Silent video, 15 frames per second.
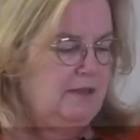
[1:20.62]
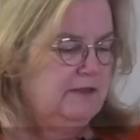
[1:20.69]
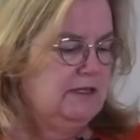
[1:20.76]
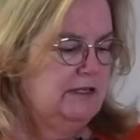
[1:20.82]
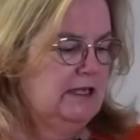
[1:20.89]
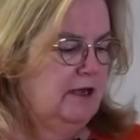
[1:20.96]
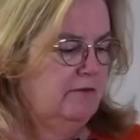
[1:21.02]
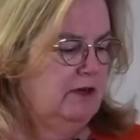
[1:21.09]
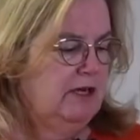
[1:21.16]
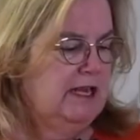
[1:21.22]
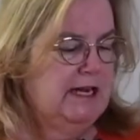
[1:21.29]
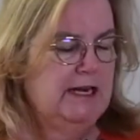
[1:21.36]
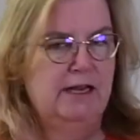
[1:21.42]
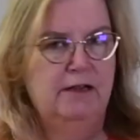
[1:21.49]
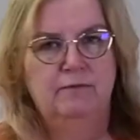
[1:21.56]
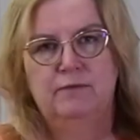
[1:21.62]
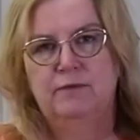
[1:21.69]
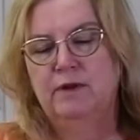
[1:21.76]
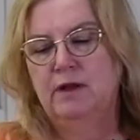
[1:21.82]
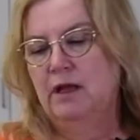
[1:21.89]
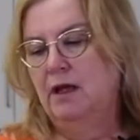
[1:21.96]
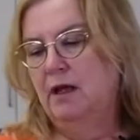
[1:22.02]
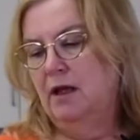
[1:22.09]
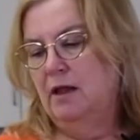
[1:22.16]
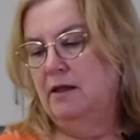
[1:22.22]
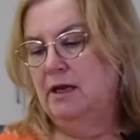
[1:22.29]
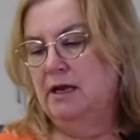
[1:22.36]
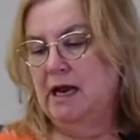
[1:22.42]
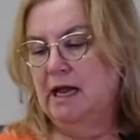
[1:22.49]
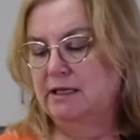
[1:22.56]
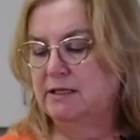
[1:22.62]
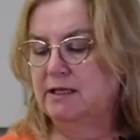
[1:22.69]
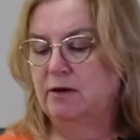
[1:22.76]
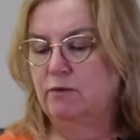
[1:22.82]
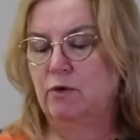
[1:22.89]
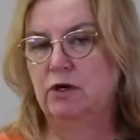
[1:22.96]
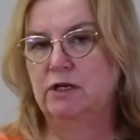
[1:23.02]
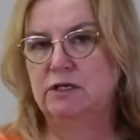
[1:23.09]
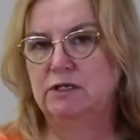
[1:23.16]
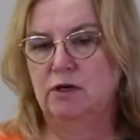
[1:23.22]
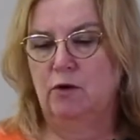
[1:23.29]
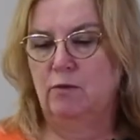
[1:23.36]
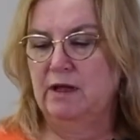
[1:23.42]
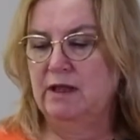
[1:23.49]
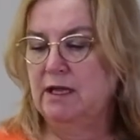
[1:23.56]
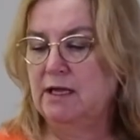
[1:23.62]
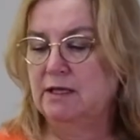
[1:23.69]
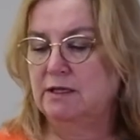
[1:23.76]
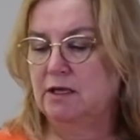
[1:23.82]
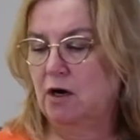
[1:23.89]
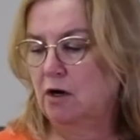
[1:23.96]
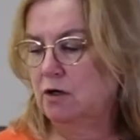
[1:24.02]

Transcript: in the oven heating. The next thing we're going to start with is our